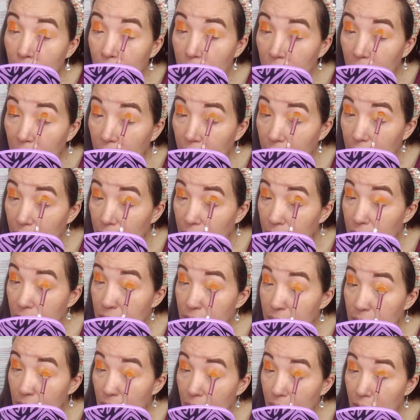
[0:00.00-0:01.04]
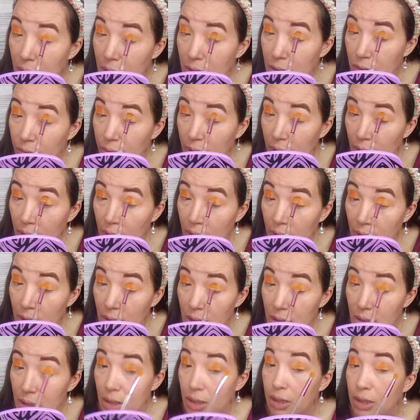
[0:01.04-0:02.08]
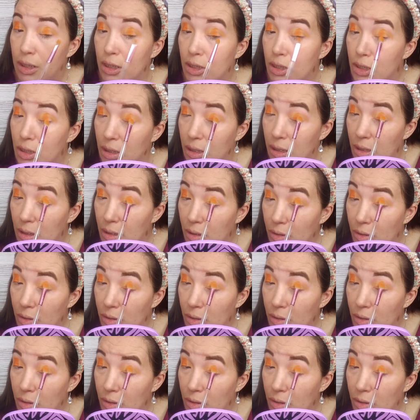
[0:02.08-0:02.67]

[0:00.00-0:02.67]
My son is doing his dishes,